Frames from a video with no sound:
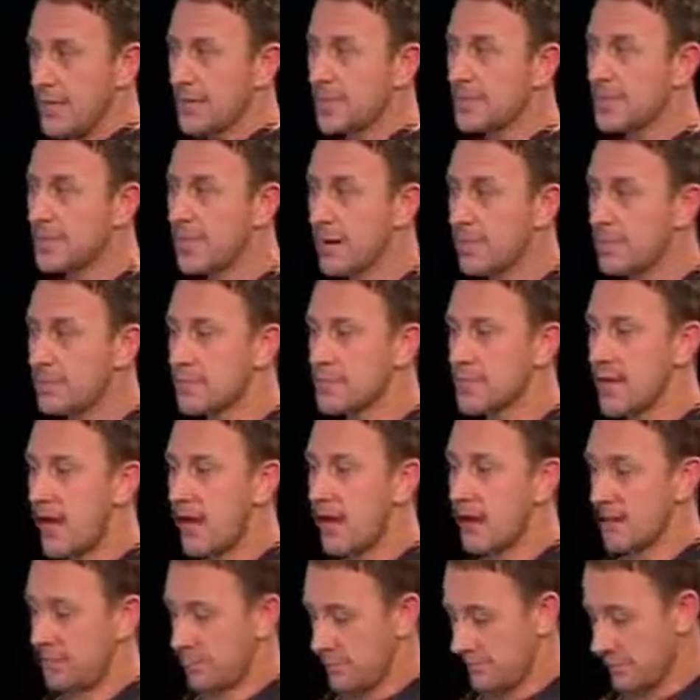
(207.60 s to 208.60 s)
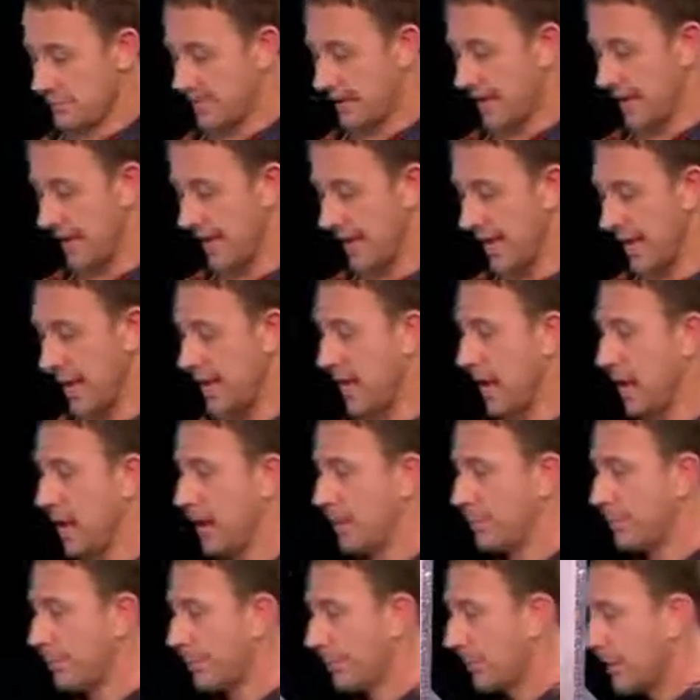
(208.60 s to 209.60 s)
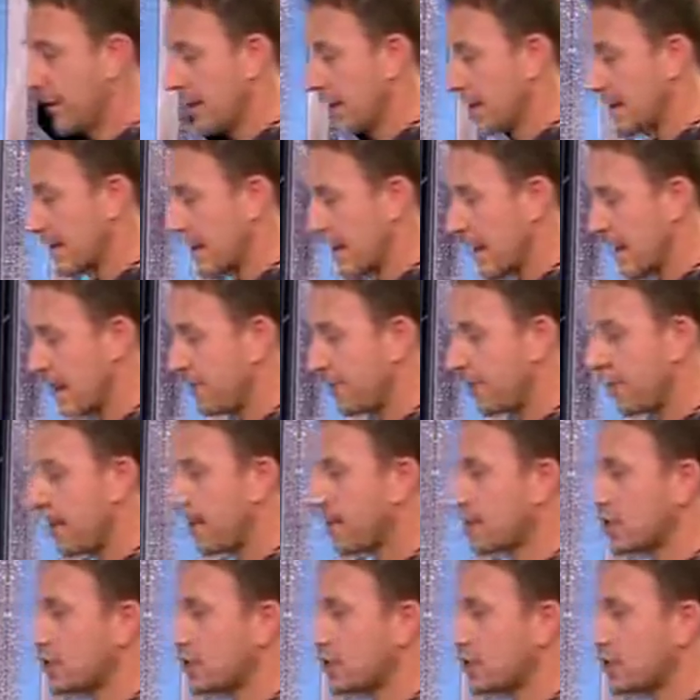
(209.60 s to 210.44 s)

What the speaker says: Sometimes here, now, if I